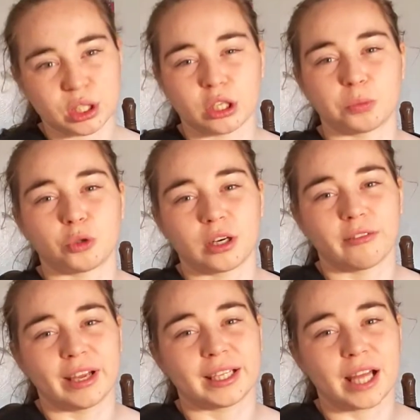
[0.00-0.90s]
are more
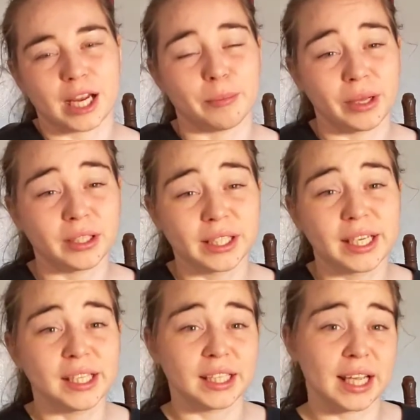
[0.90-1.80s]
of a
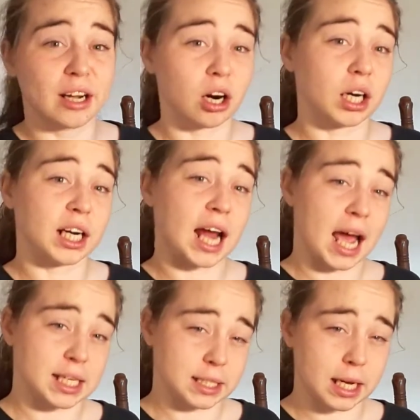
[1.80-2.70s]
liability than they are an
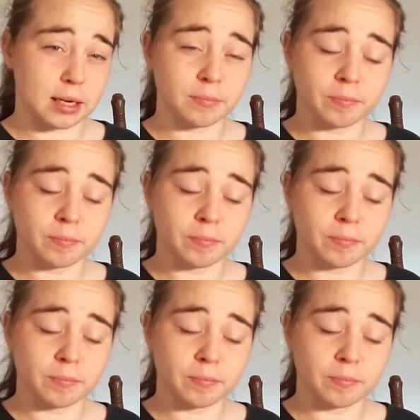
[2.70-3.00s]
asset.